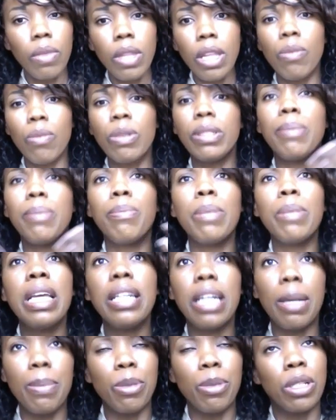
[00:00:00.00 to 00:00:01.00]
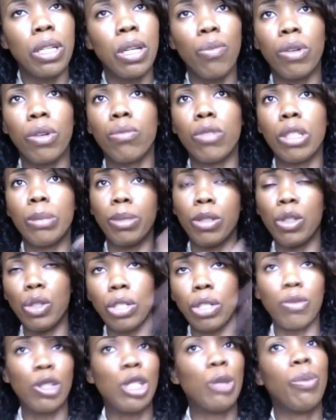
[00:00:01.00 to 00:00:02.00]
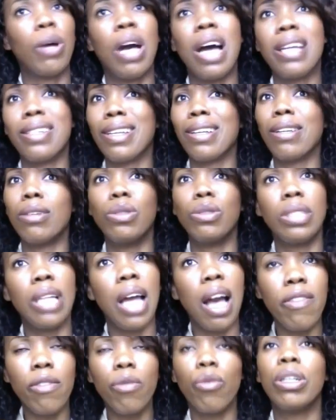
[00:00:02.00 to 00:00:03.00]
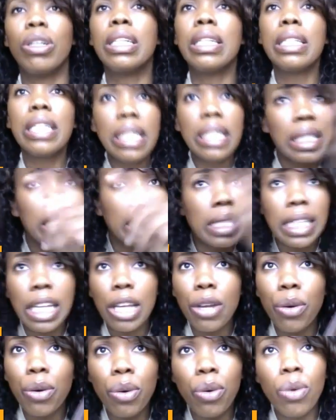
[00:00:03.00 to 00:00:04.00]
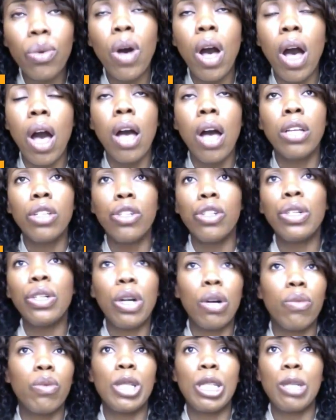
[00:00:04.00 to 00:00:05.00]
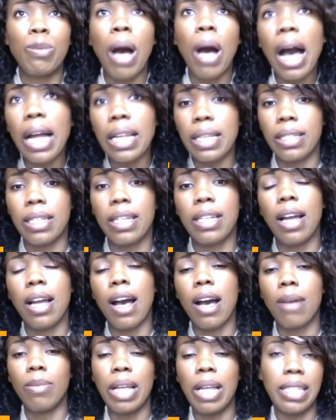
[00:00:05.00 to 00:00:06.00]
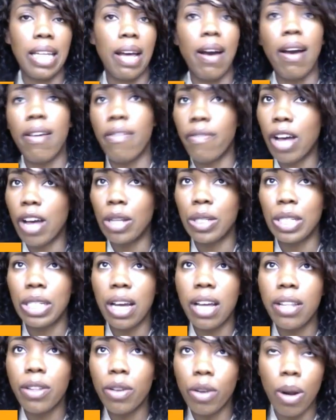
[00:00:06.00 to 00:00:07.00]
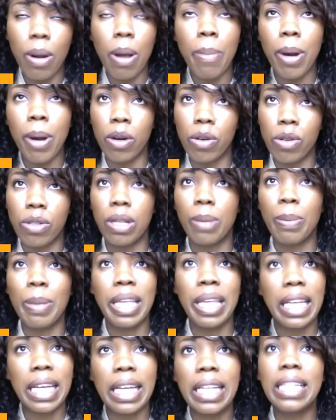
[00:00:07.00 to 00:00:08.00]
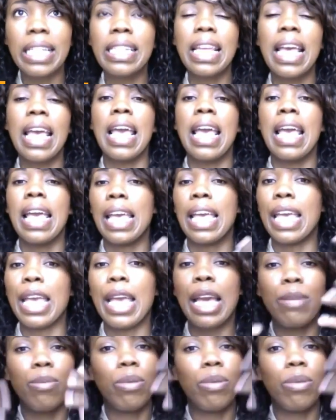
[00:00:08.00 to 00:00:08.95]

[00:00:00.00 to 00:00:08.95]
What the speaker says: with the meetup. When one person responds, it goes to everyone. Look and see who responded. That's how I found the other person, because he had